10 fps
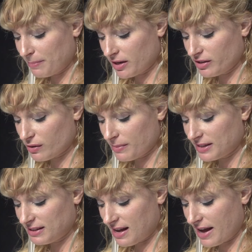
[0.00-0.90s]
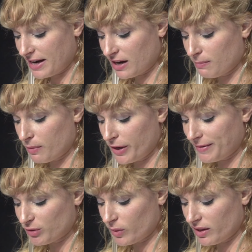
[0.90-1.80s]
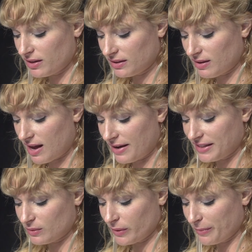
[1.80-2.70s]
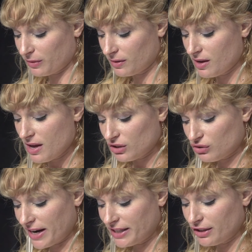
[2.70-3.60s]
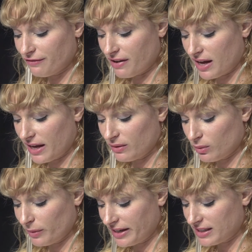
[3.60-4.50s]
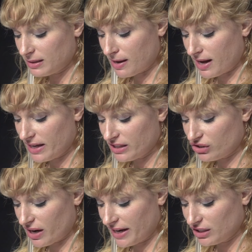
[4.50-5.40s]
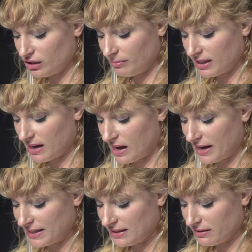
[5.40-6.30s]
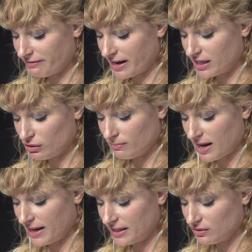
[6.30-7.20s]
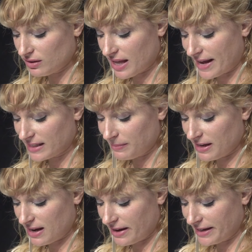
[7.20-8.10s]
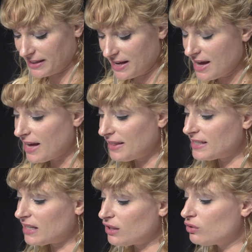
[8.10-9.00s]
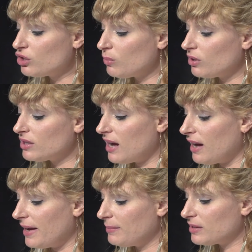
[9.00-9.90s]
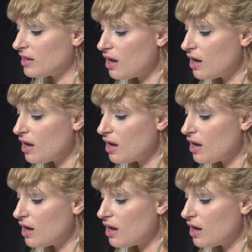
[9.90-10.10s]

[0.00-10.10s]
burns from inside. Our motives will unlined. We will try to find what we despise, trying to be kind in the fragile mind who lags behind in these unusual times